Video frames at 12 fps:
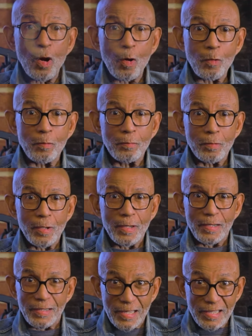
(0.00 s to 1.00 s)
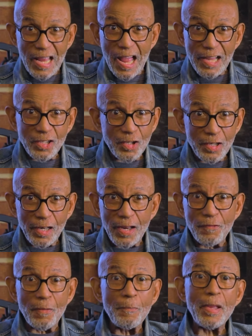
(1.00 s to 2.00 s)
ago, designed to
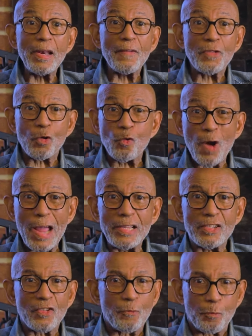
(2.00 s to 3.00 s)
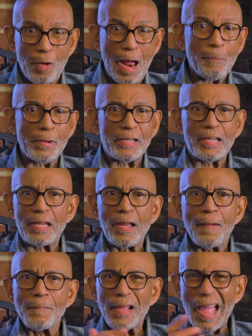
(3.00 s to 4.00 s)
deliver many of the rights of property,
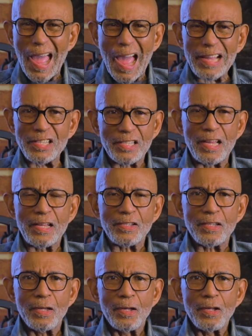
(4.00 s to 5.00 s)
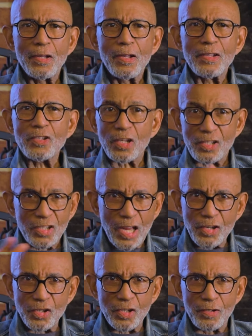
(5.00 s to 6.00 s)
access,
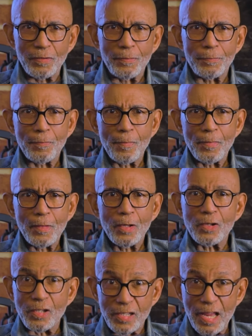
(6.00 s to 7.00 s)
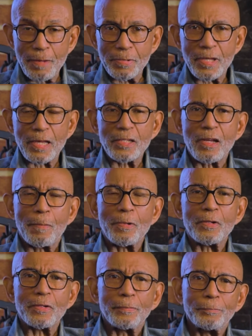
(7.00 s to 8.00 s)
succession to same-sex
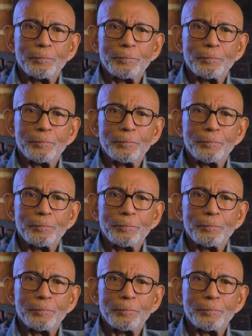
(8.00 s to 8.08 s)
couples.